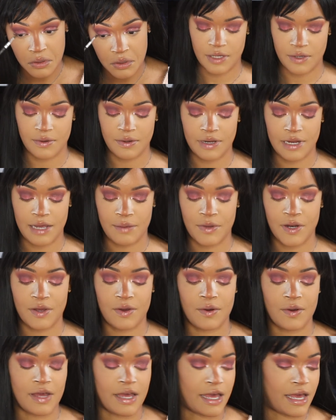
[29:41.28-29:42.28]
now I'm gonna
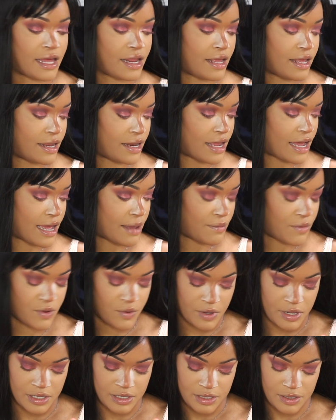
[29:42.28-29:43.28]
go ahead and I'm
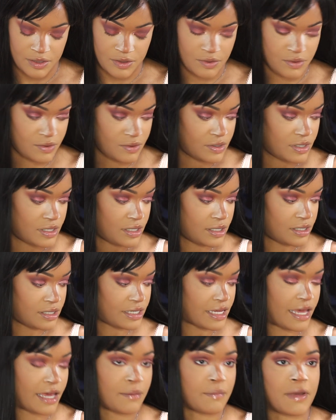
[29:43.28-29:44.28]
going to
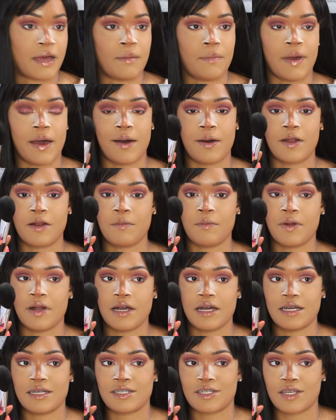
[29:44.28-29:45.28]
take my powder
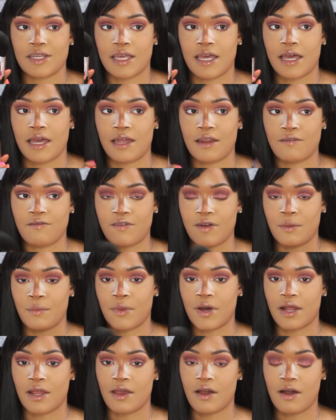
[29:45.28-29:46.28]
brush again from
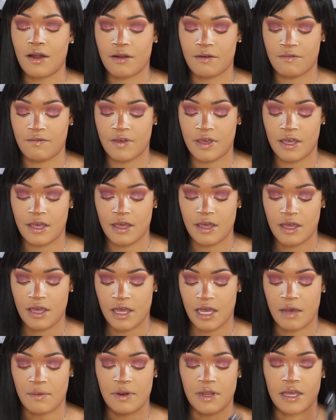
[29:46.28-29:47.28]
Biography.
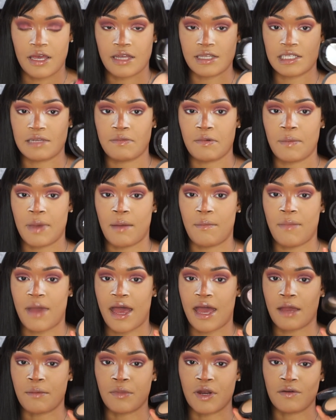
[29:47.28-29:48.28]
I'm gonna get some of my
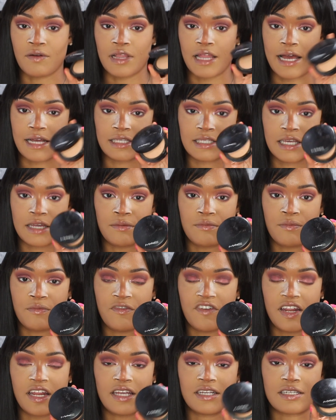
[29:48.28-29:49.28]
MAC Mineralized Skin
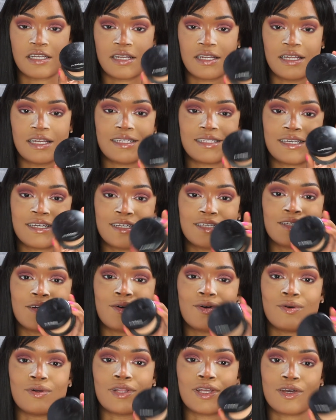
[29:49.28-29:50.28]
Finish, and this is a
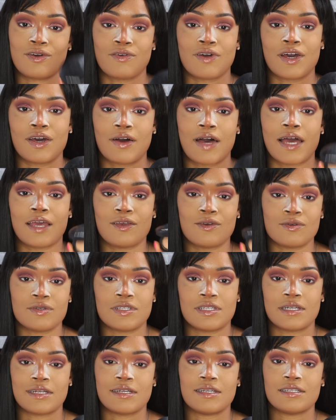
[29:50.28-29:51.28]
holy grail. I use
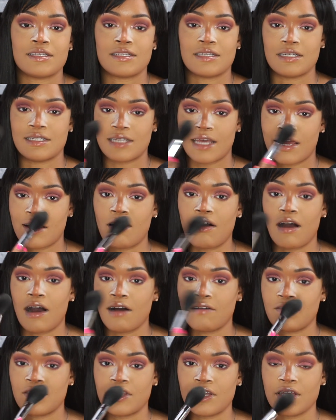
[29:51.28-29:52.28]
this to take
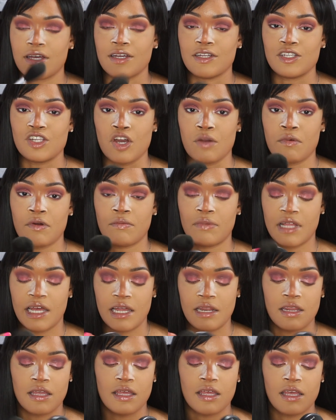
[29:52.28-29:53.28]
off the
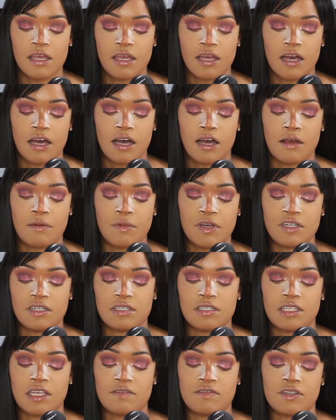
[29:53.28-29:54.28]
Dermablend. It
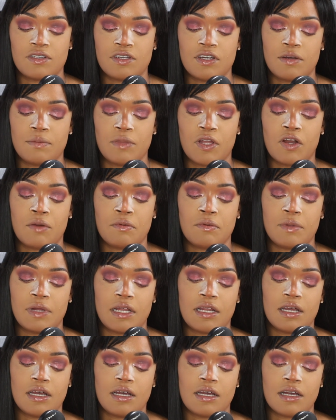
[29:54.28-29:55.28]
just gives the
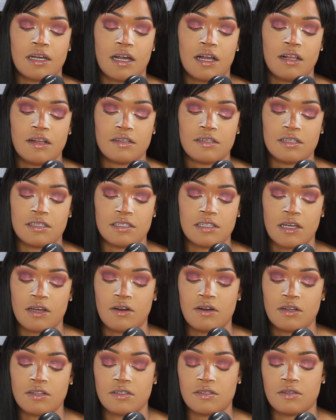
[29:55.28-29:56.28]
Dermablend a color to stick
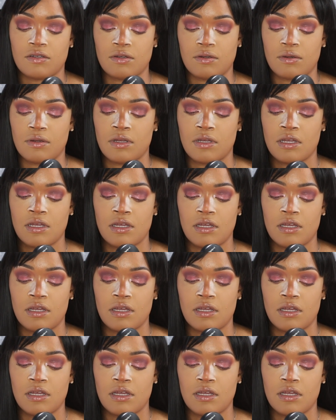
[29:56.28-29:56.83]
onto